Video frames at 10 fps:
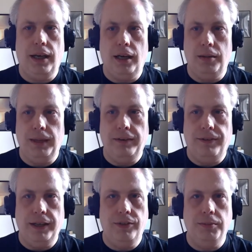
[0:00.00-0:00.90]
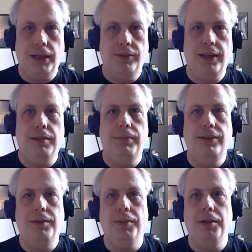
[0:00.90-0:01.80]
um, and I find sometimes that can be
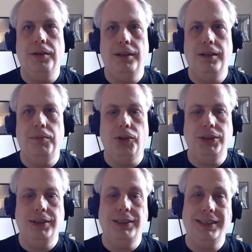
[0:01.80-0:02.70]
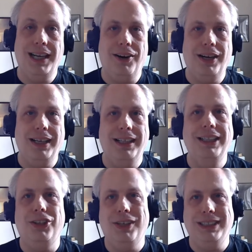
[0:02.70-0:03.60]
some of the the most scary and
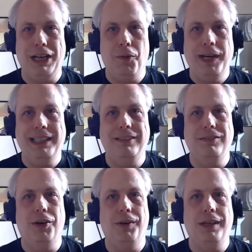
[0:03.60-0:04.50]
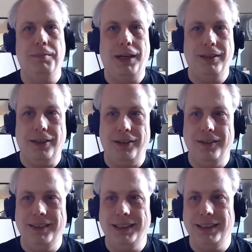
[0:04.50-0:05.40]
interesting ways of going about
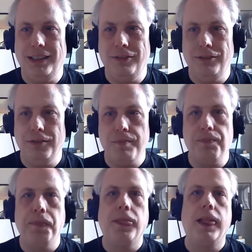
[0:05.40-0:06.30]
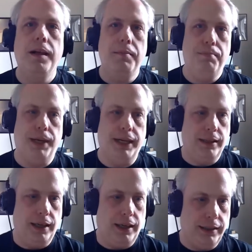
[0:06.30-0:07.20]
all of this stuff.
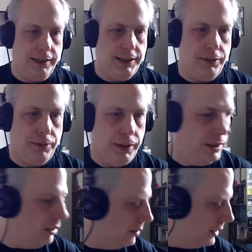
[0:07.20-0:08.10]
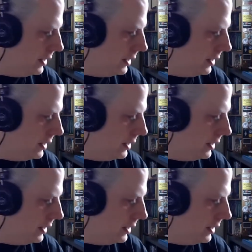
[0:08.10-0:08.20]
But uh, let's see where we can go with